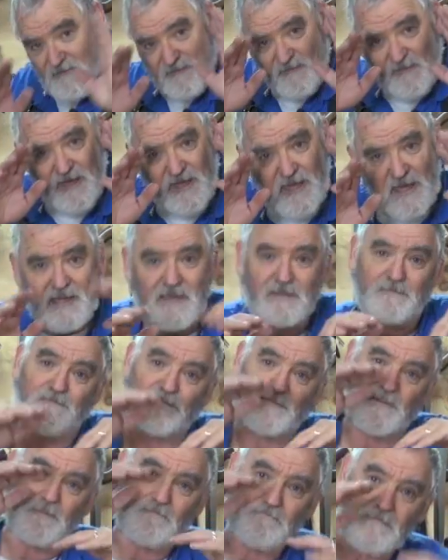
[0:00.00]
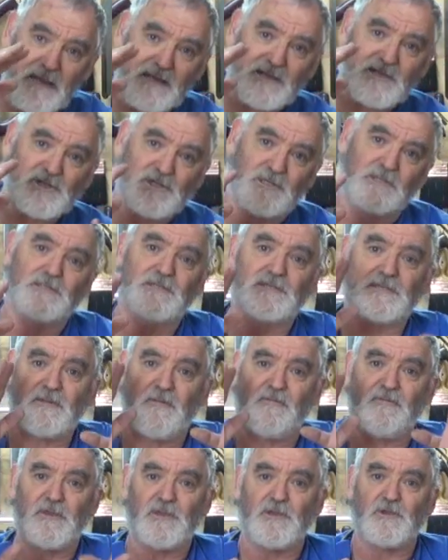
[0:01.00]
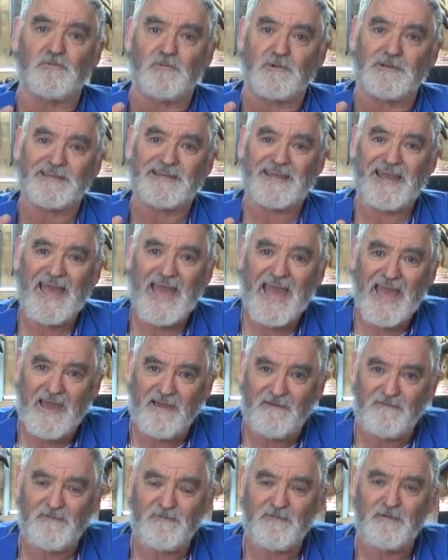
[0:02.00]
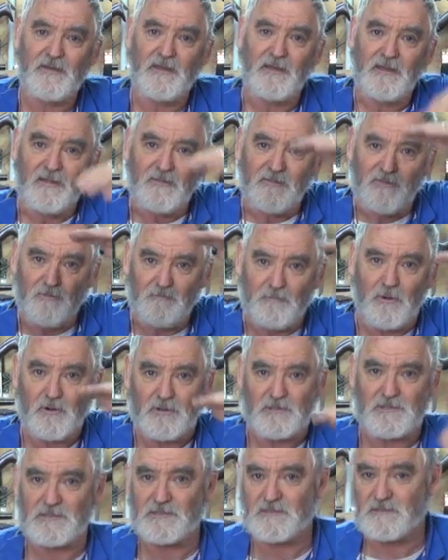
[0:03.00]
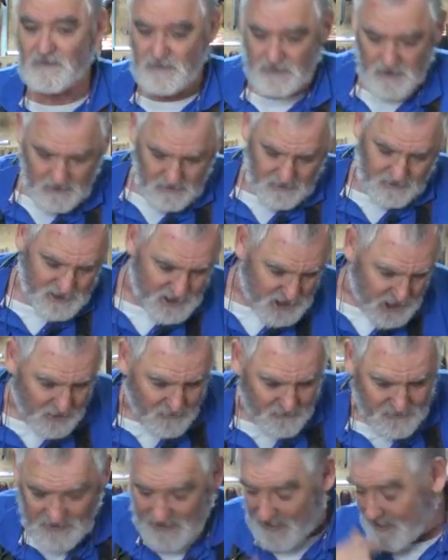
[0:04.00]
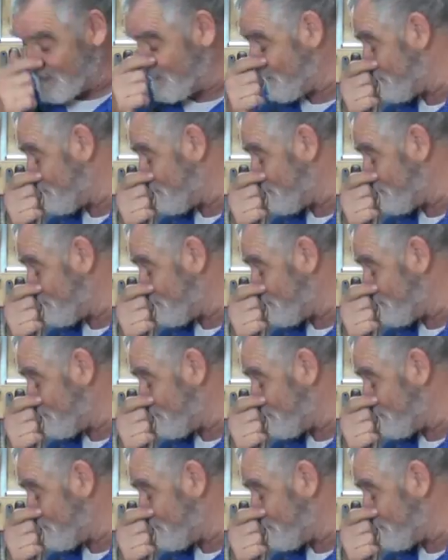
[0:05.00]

the dimensions that you want to have the books, uh, the shelves at.